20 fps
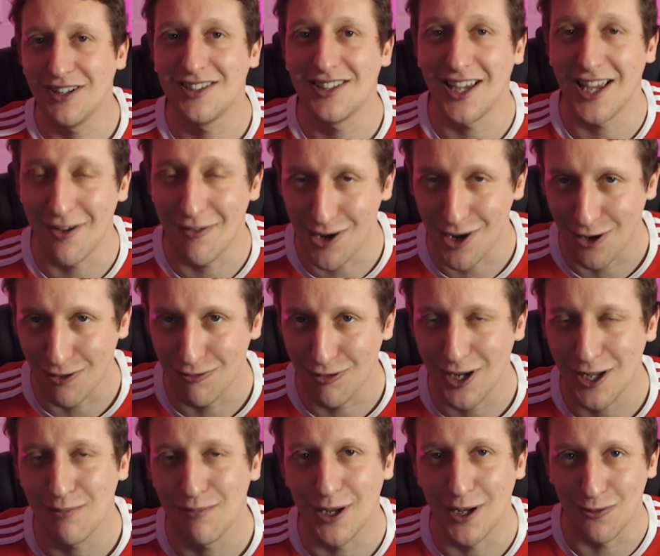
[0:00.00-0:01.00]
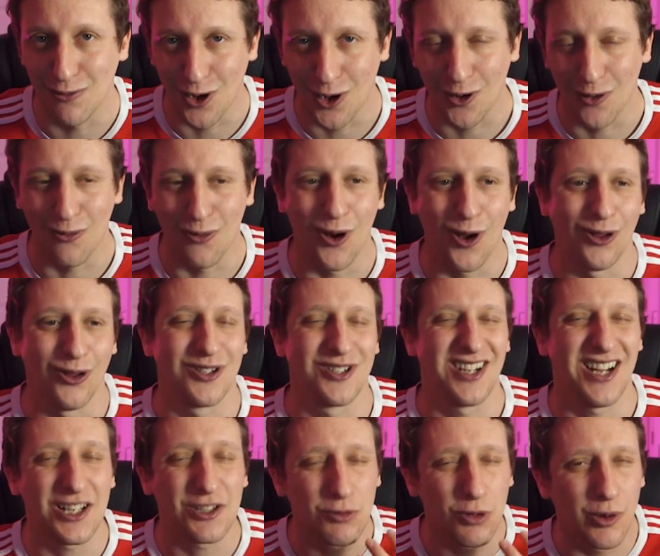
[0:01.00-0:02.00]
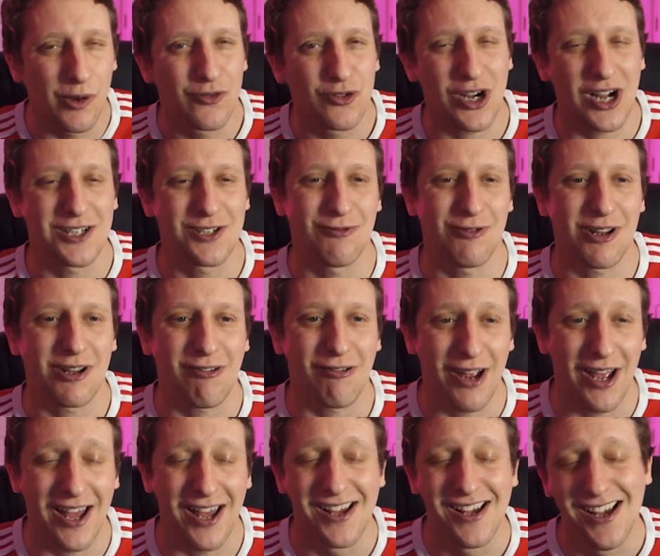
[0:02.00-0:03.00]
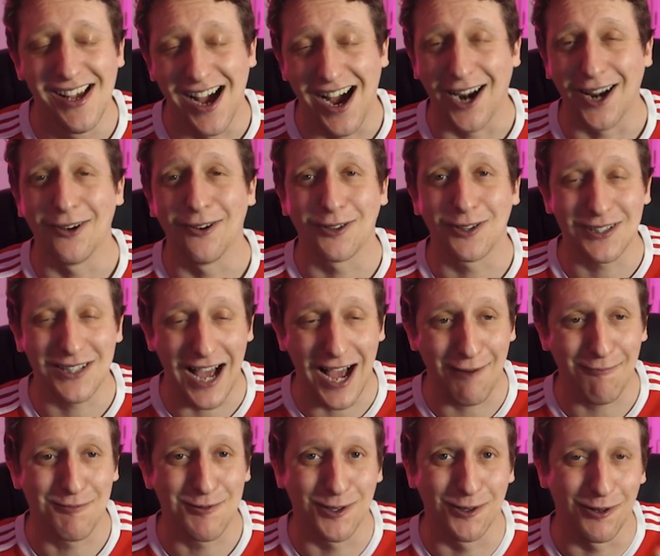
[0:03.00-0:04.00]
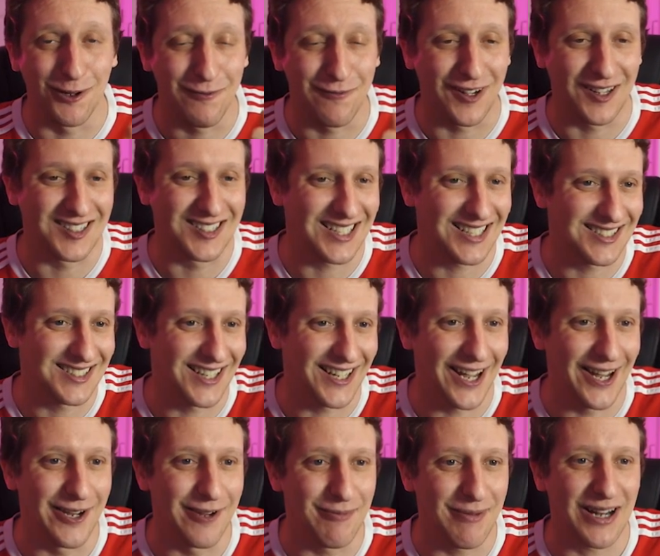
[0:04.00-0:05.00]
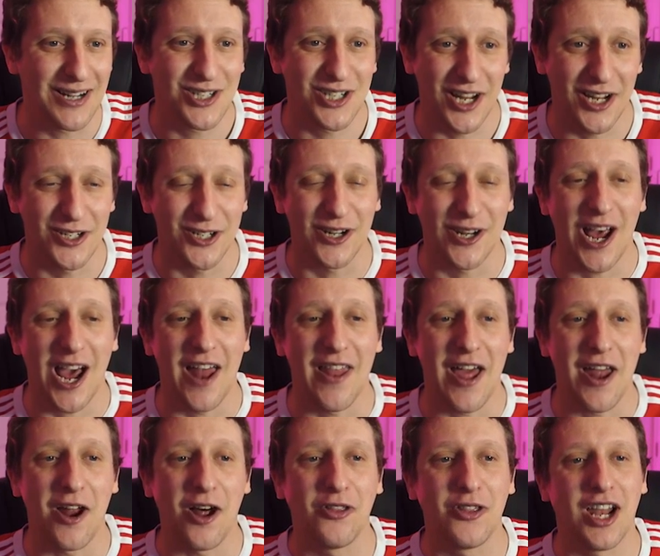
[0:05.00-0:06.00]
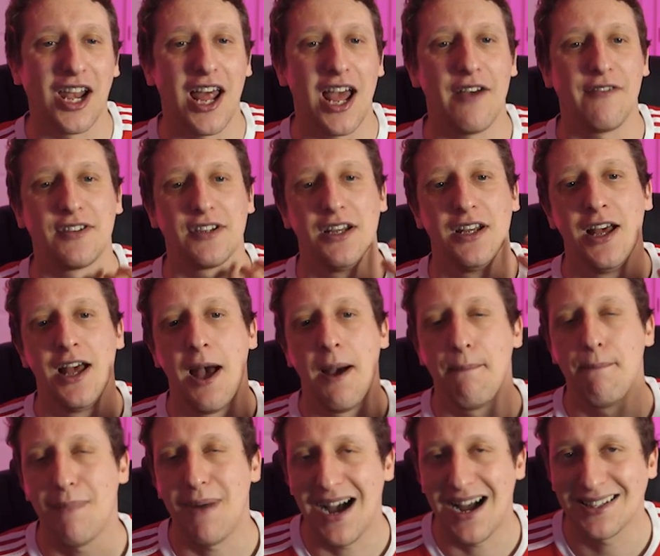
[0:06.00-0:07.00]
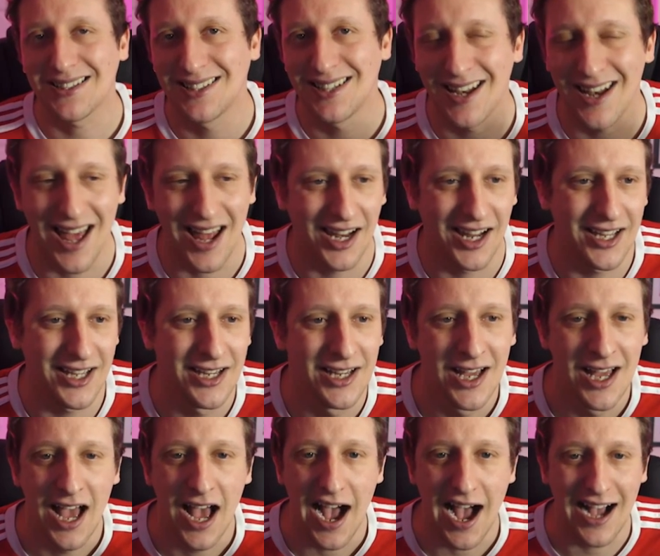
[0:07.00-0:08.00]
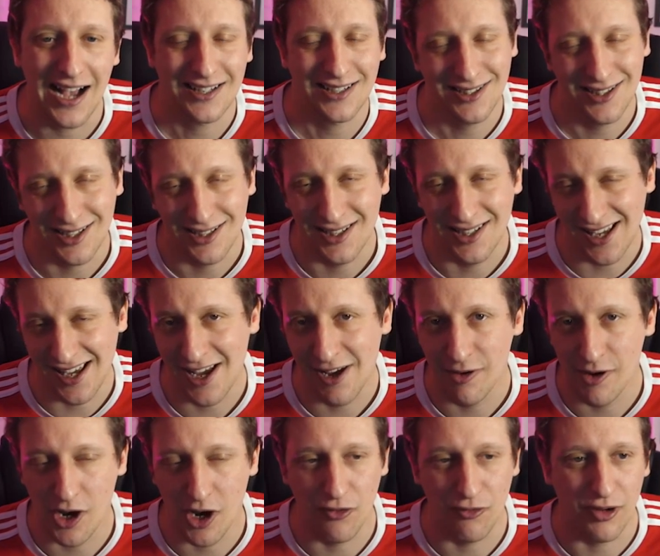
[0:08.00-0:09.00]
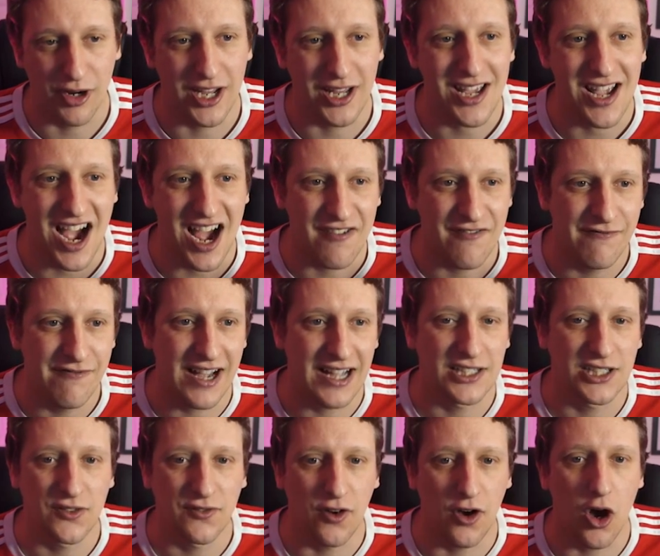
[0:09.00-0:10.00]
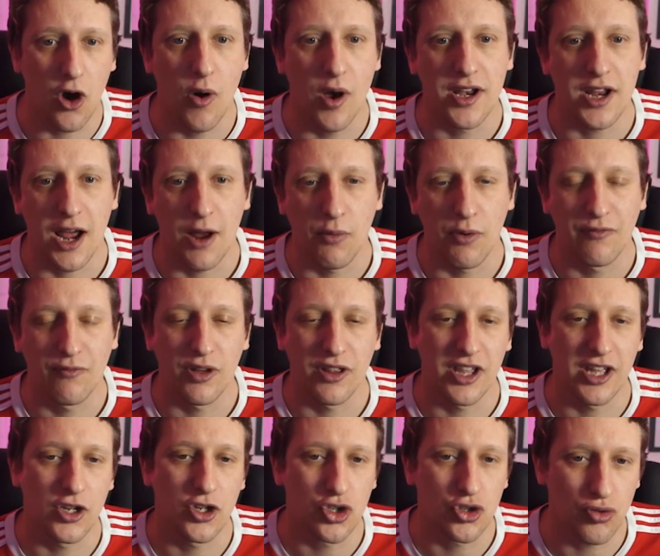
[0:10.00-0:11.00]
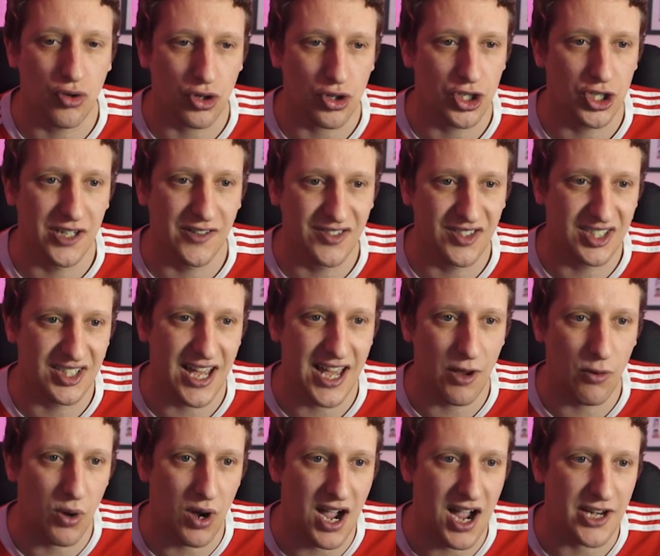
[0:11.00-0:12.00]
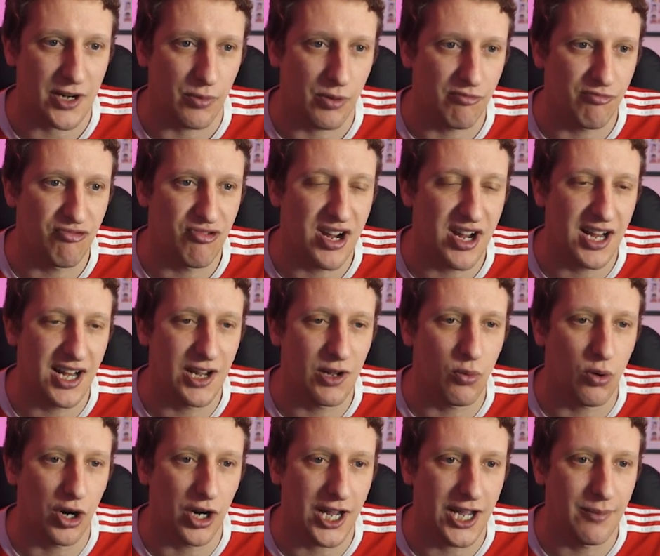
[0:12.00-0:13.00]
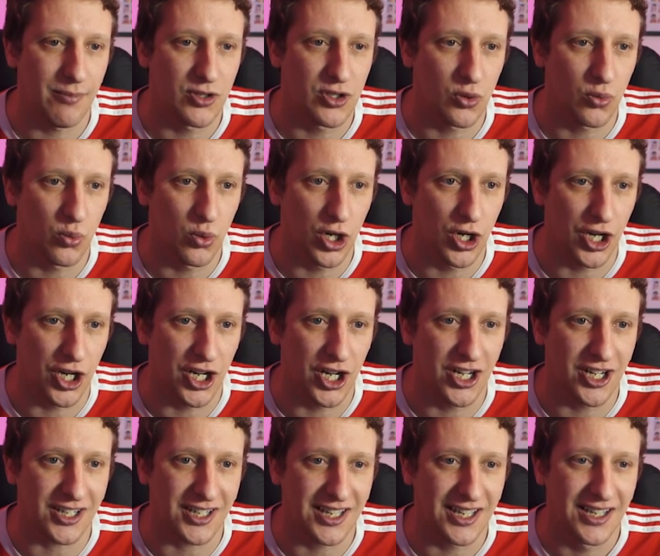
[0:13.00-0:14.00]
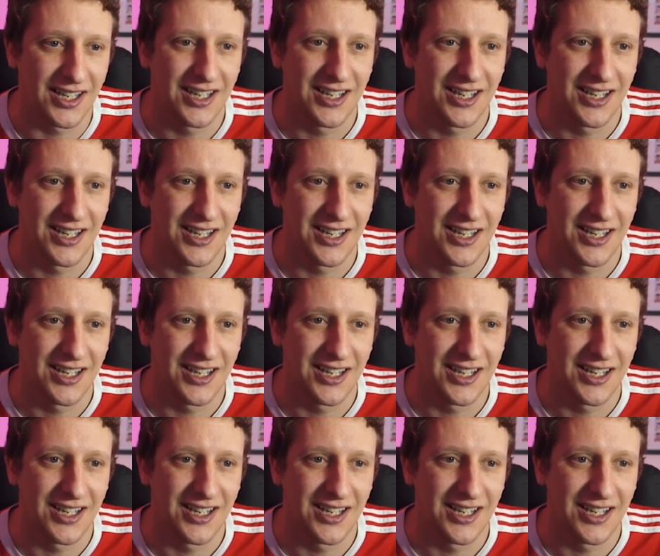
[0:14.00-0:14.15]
Thierry Henry being one-on-one. So that's what we've tried to recreate, and it looks absolutely fantastic in the match engine. And then on the left, Martinelli as the Thierry Henry, advance forward, and with the instruction of stay wider. We really want him to work